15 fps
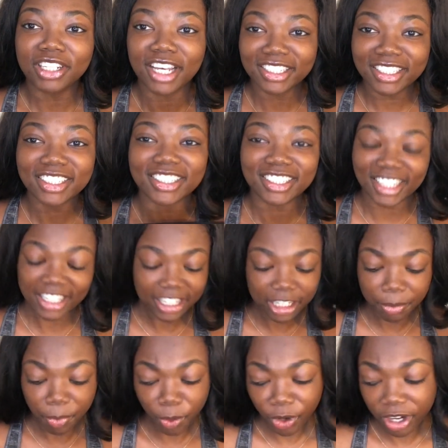It doesn't stick
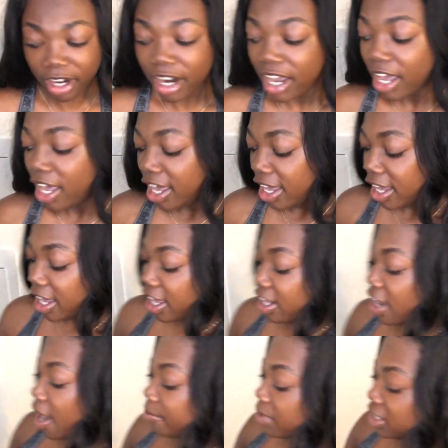anymore.
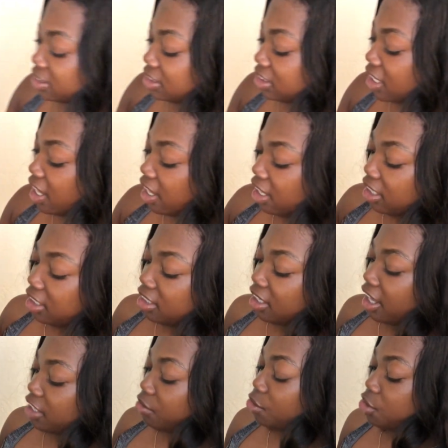And I'm not saying
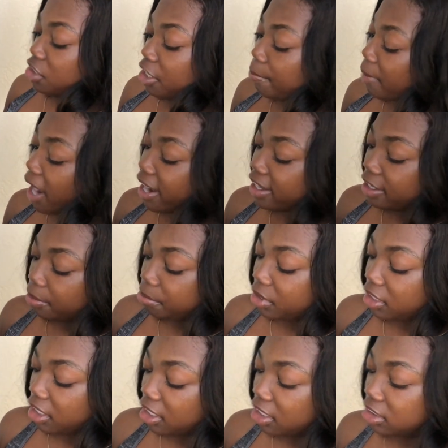that you shouldn't buy it
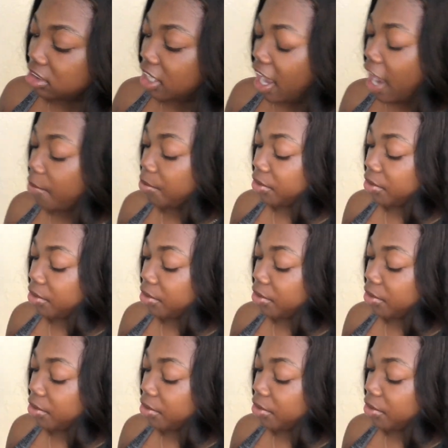because I